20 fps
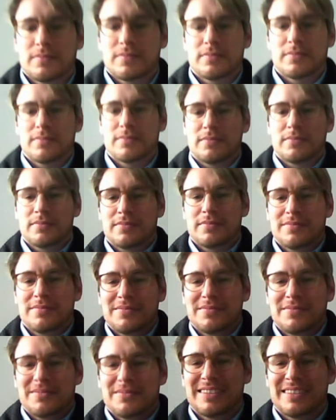
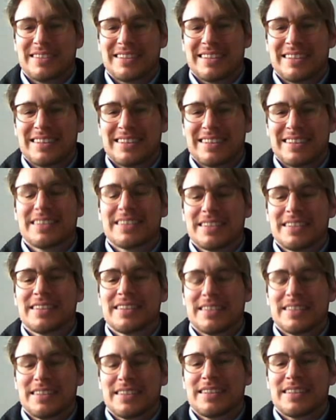
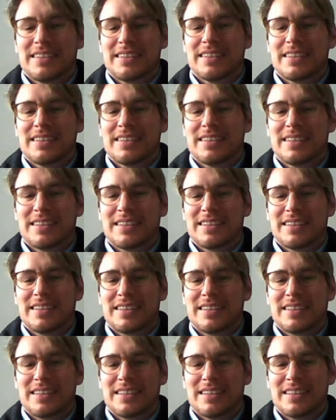
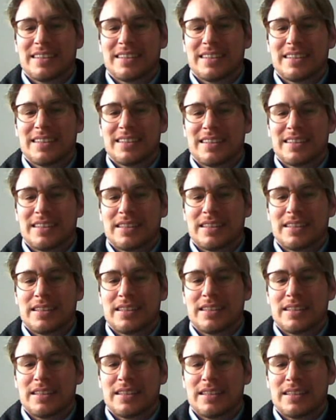
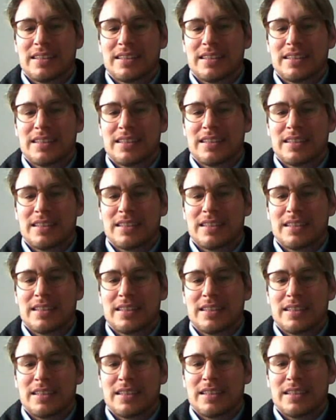
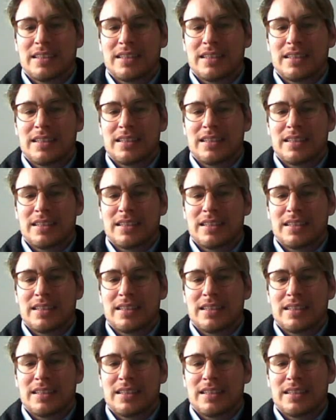(not speaking)